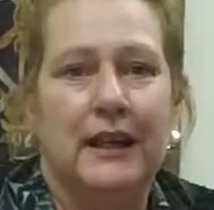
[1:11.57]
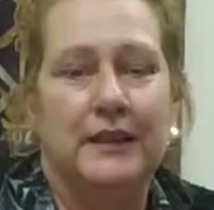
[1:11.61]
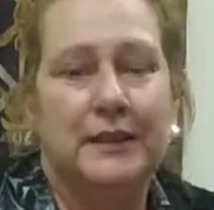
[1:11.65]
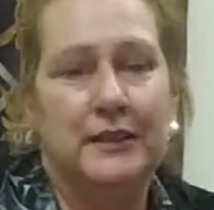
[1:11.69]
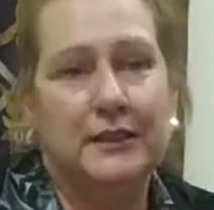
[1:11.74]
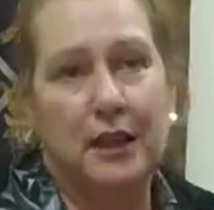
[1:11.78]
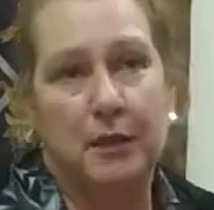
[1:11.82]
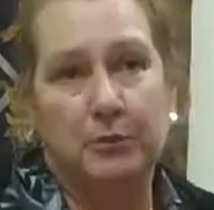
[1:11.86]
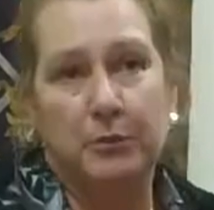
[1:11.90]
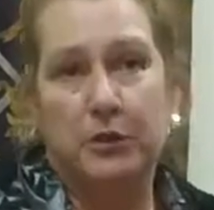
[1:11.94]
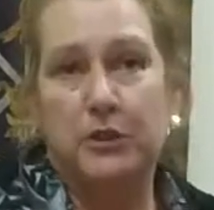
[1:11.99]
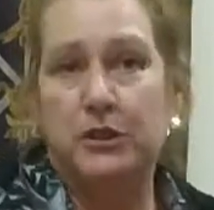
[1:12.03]

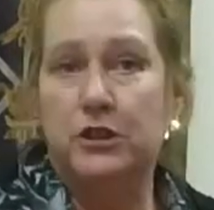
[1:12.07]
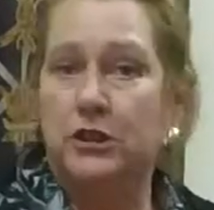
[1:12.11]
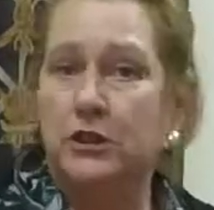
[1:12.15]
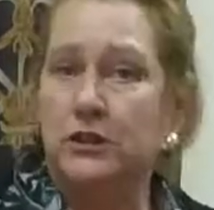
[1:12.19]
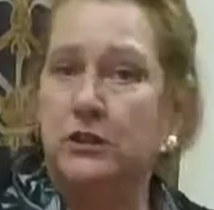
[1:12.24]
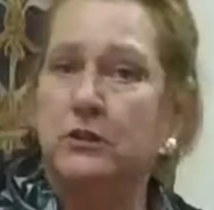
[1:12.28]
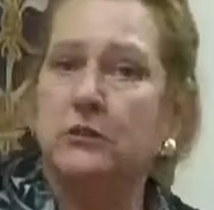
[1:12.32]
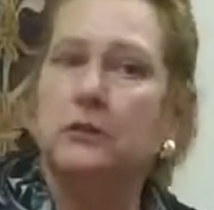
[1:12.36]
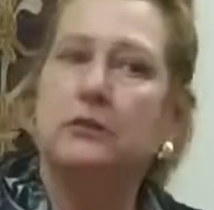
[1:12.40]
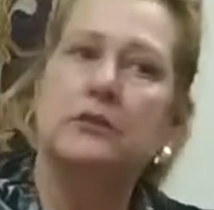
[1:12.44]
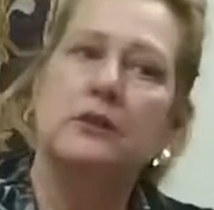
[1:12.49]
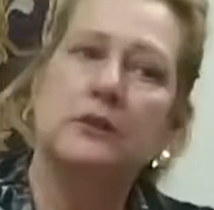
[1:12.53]
Number
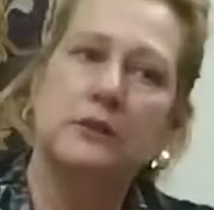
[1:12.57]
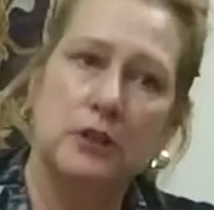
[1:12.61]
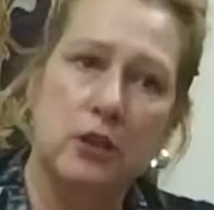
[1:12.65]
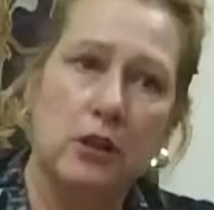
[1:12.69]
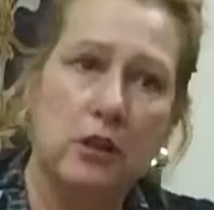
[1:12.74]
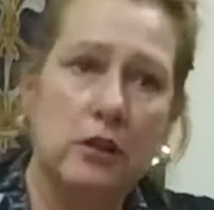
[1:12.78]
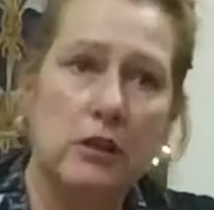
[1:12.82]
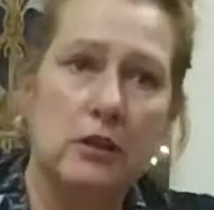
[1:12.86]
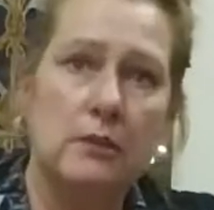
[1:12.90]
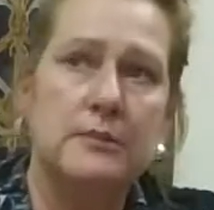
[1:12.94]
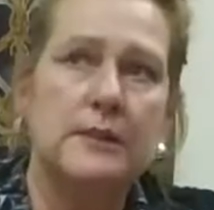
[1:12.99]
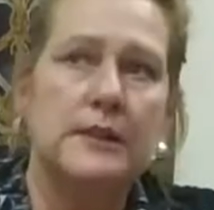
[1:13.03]
two,
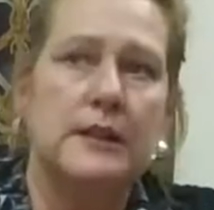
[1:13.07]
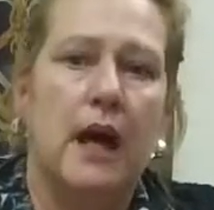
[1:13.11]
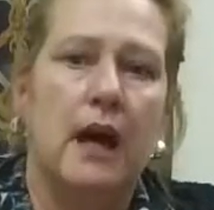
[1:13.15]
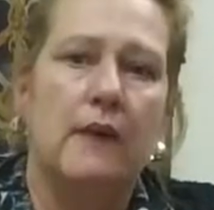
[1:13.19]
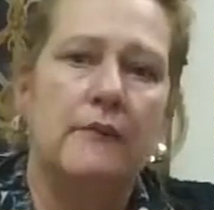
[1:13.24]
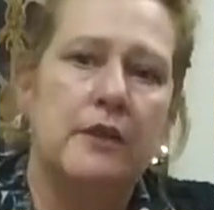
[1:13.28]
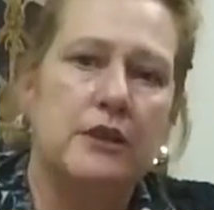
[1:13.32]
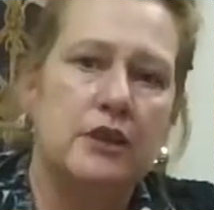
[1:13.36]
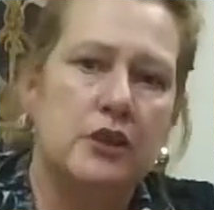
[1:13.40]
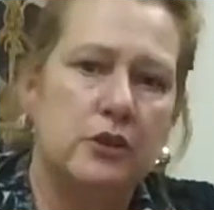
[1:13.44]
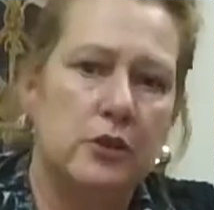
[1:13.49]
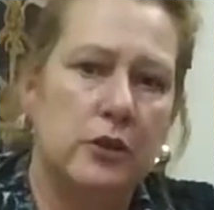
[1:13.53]
terms
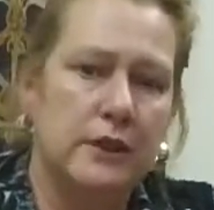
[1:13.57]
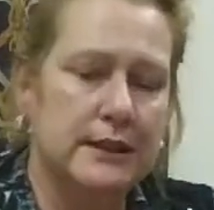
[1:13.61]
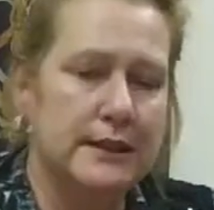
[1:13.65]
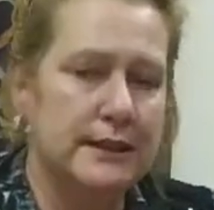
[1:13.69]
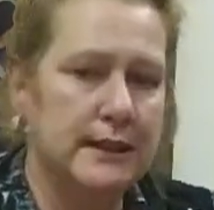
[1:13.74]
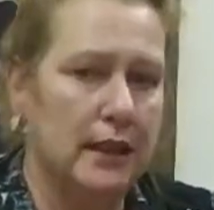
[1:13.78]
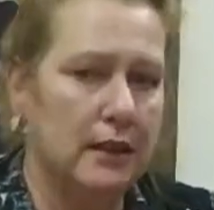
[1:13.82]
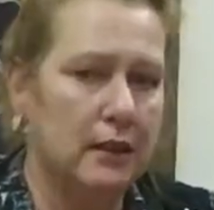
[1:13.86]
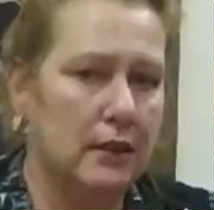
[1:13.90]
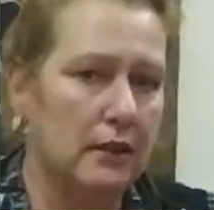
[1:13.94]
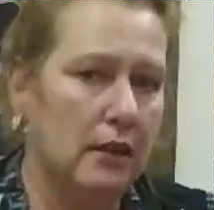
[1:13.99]
of the short sale